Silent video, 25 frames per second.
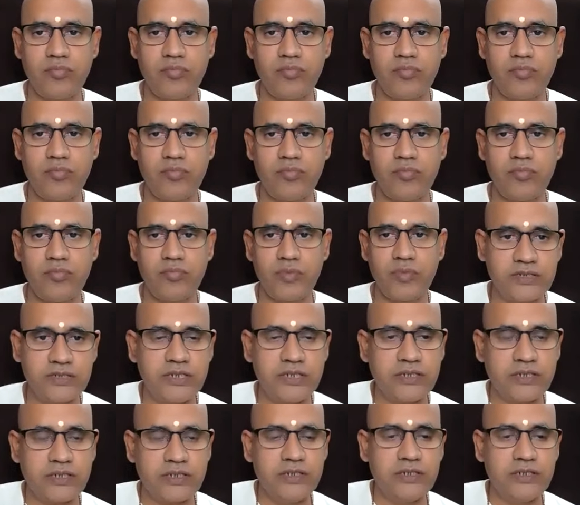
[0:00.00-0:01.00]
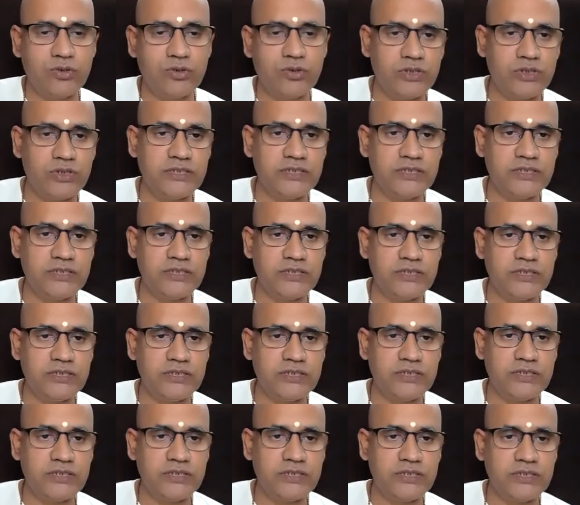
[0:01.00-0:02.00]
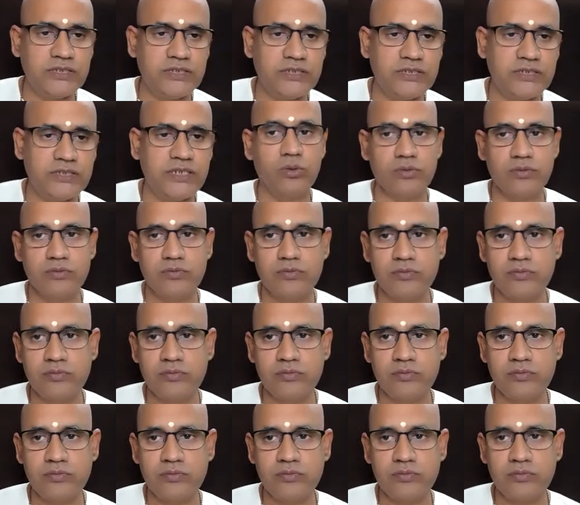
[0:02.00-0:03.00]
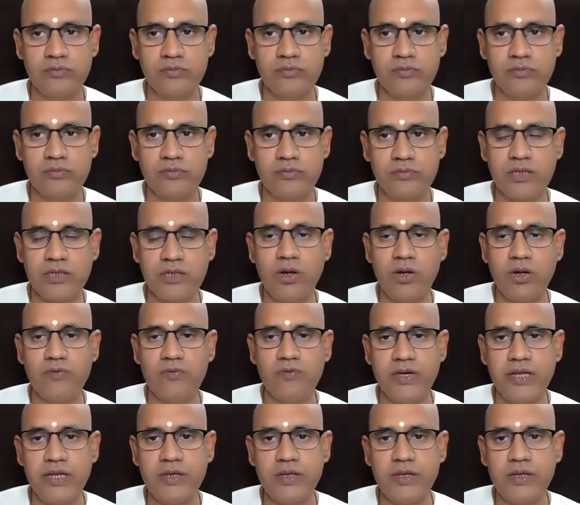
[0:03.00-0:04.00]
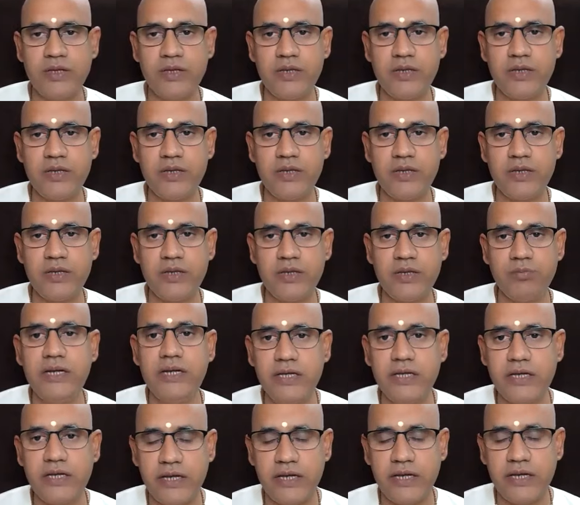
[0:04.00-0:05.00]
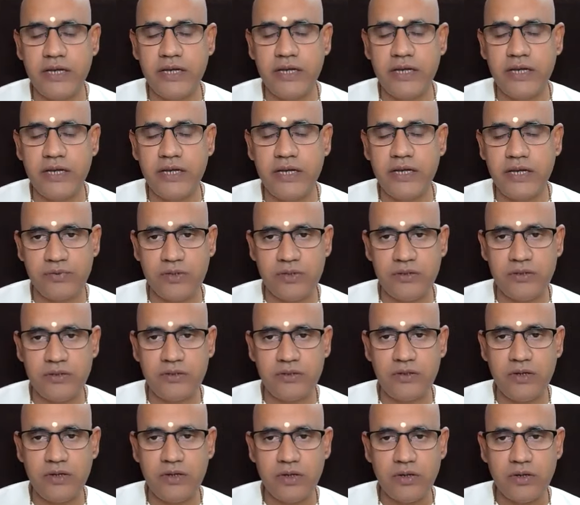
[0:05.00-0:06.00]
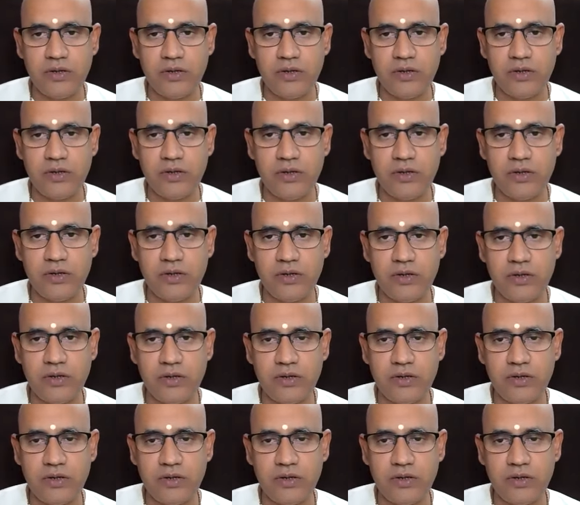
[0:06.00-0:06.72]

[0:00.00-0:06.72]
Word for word: Don't restrict it to these indicators alone these are all very broad indicators given to